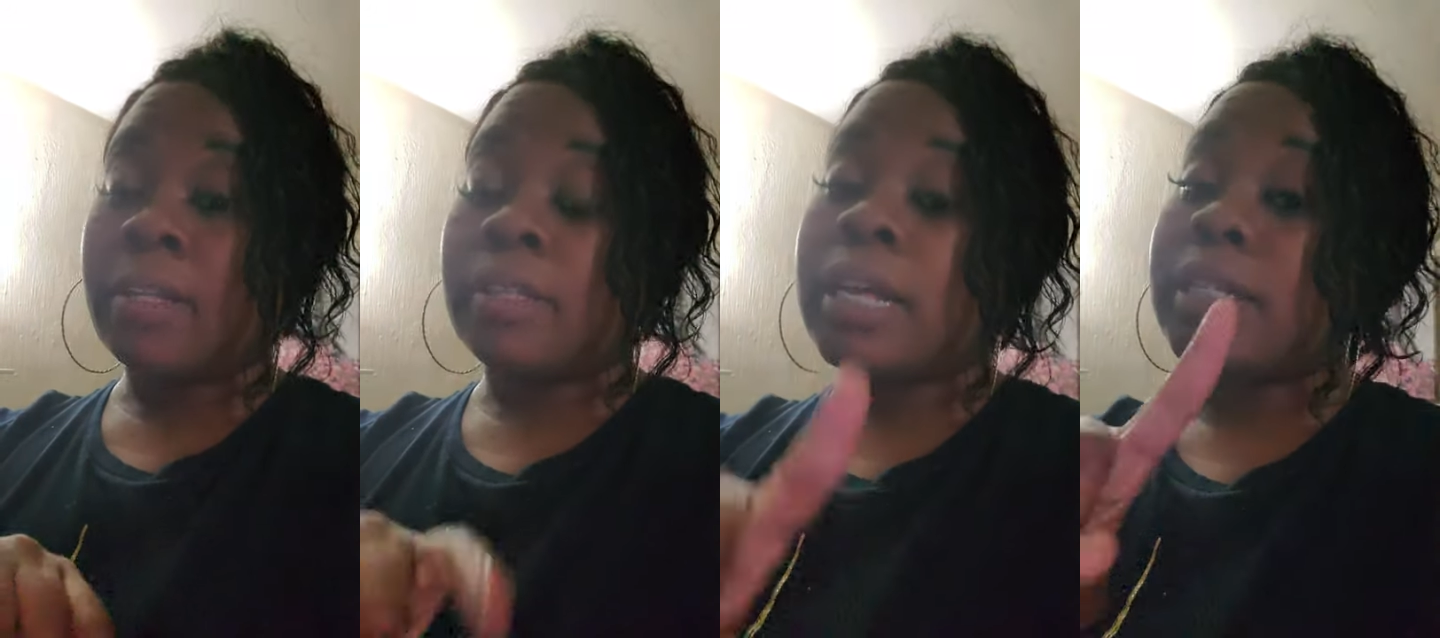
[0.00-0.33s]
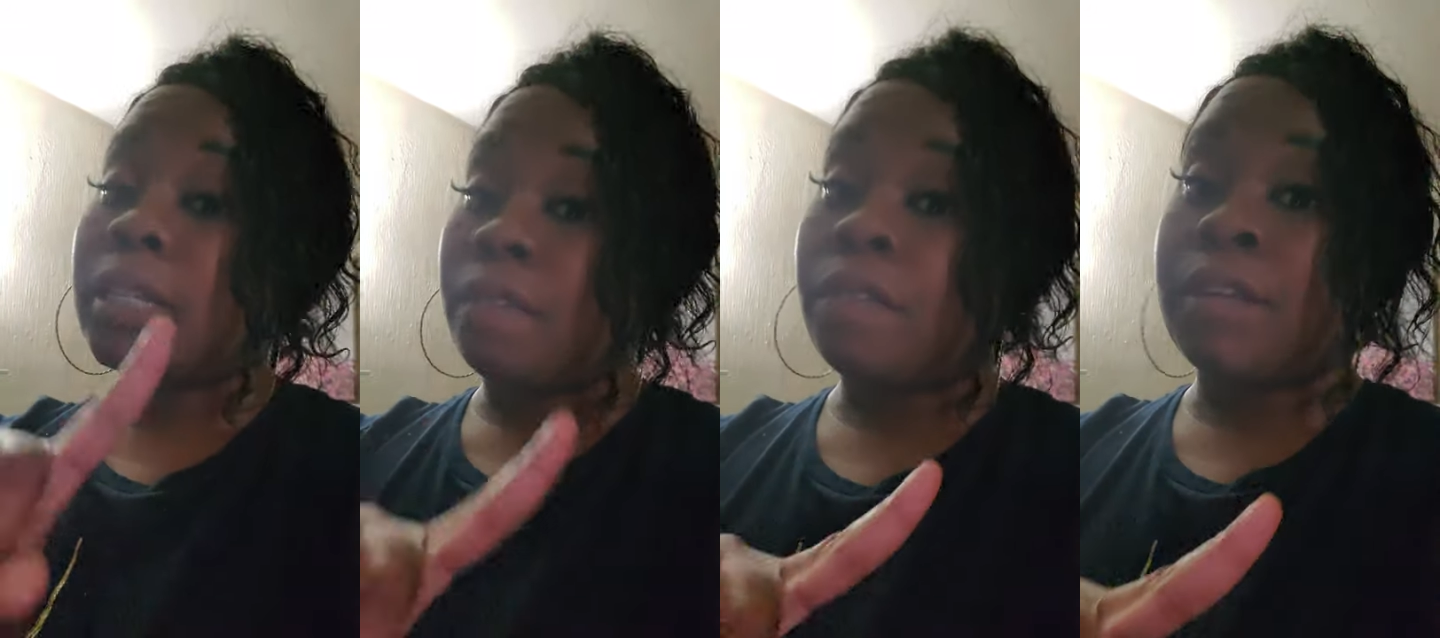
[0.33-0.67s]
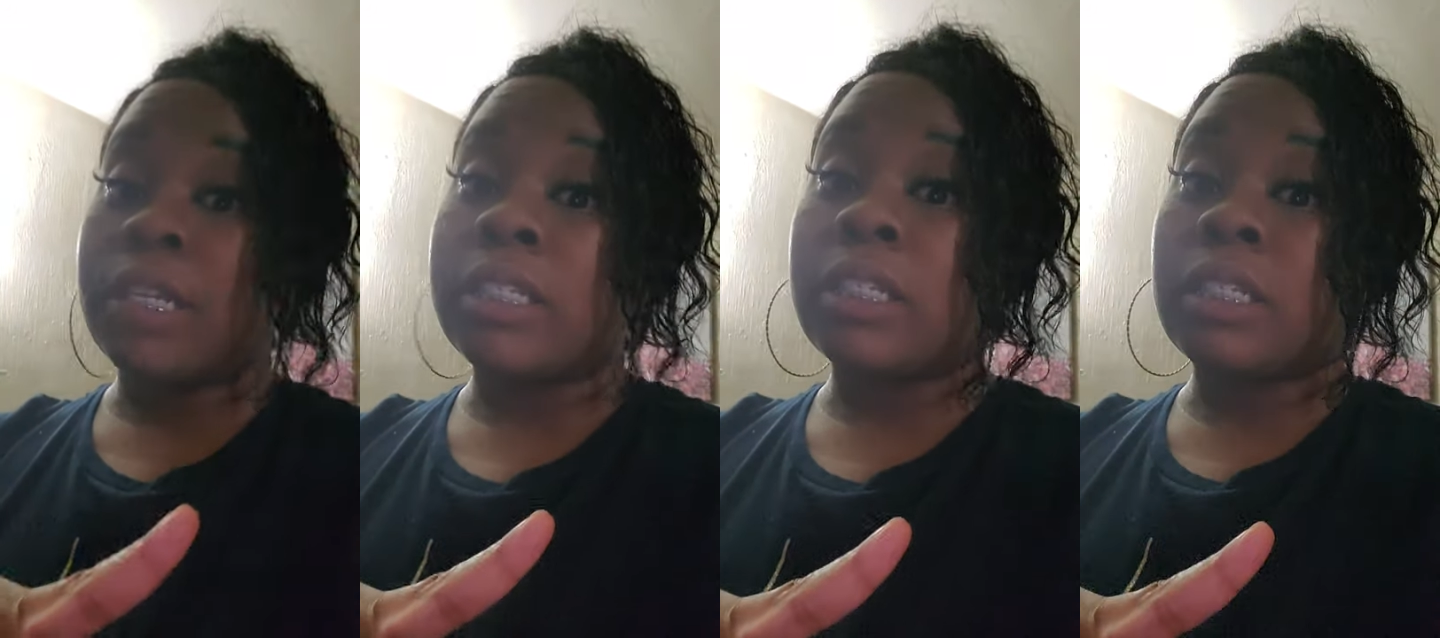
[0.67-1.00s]
That's
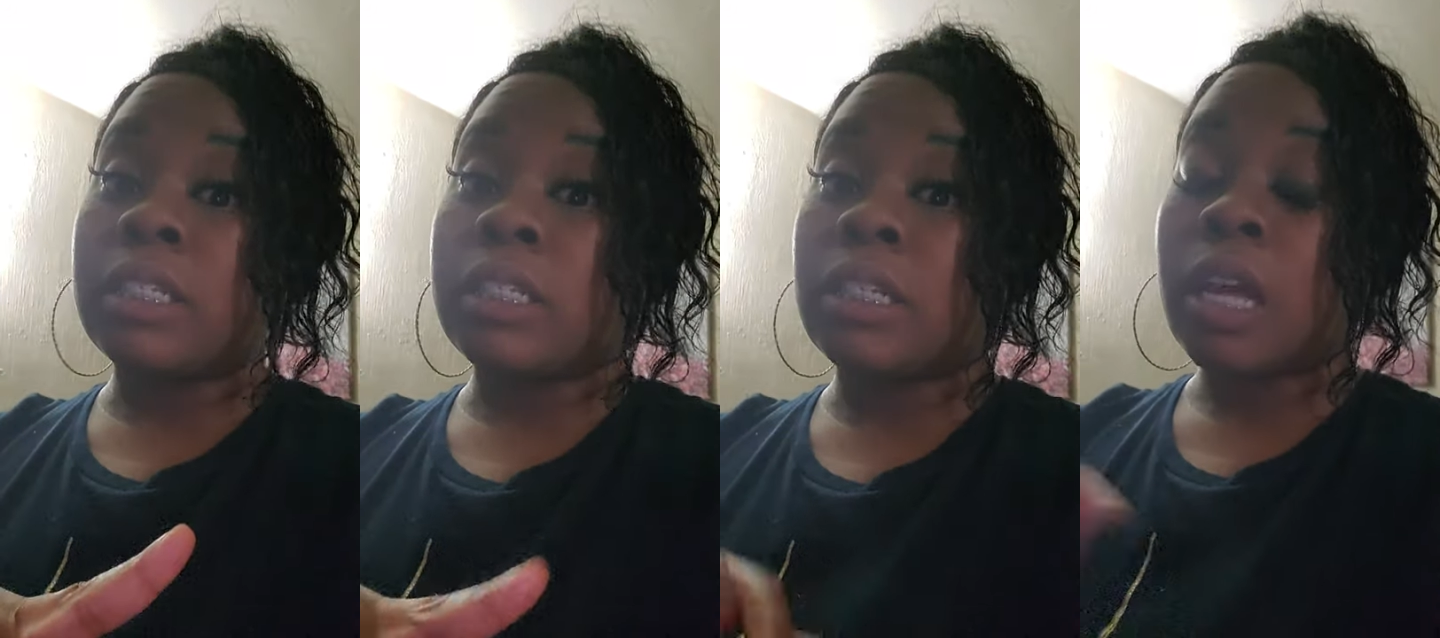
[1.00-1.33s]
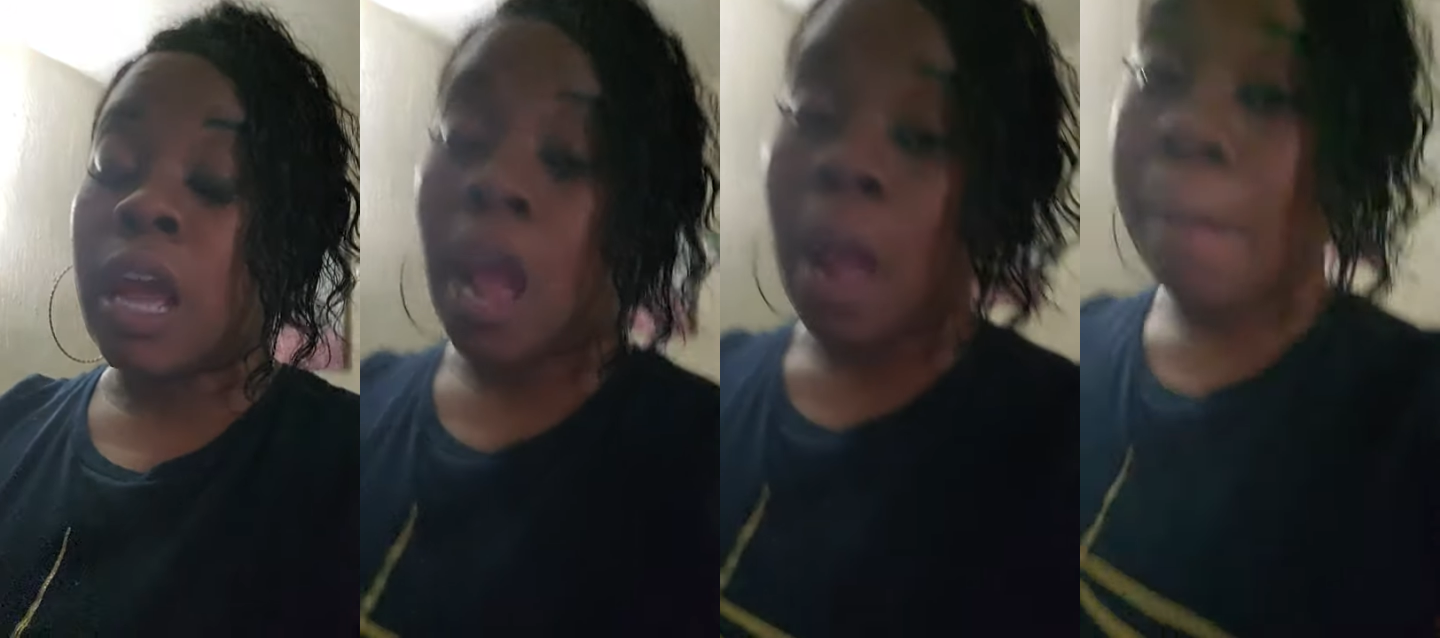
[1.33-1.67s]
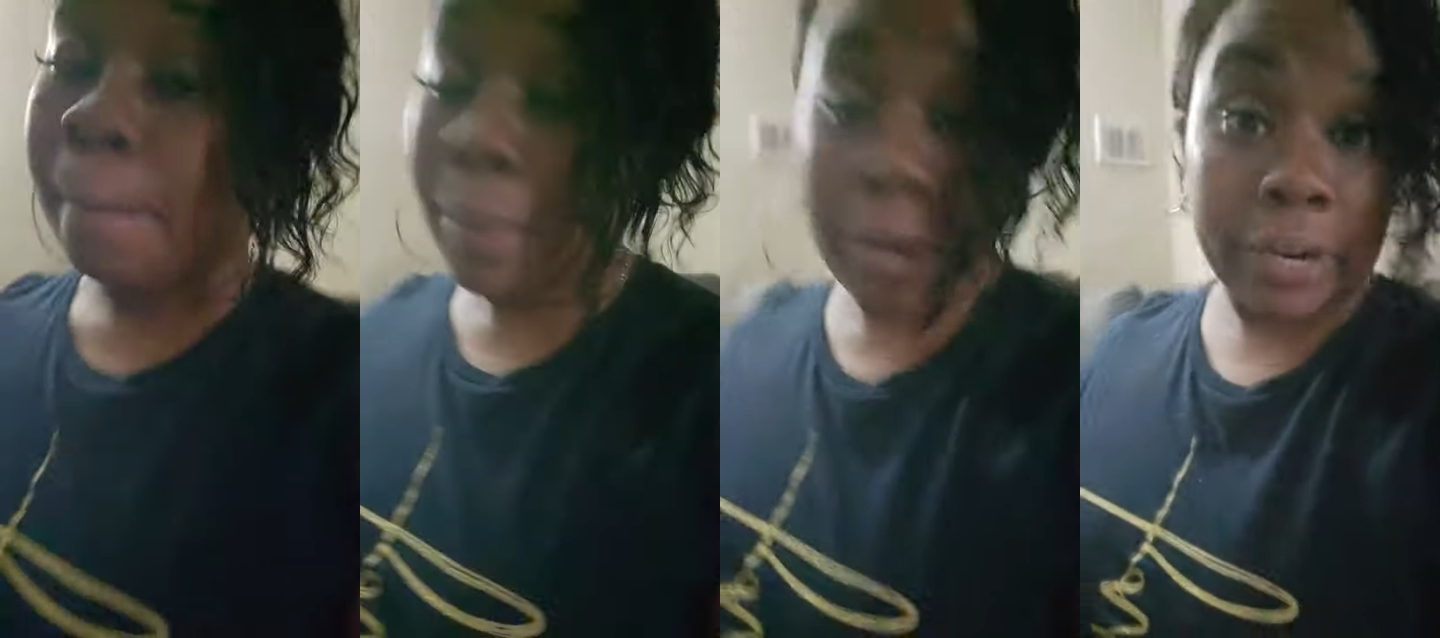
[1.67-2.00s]
self-defense.
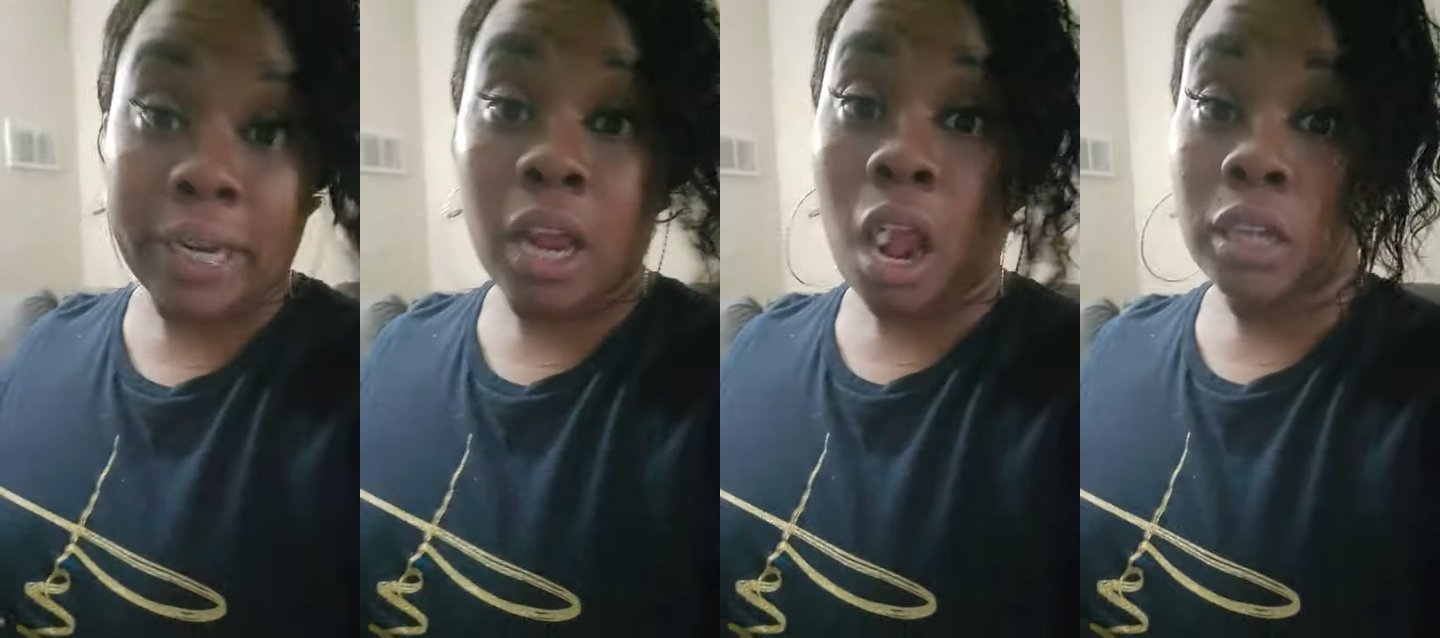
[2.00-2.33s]
Period.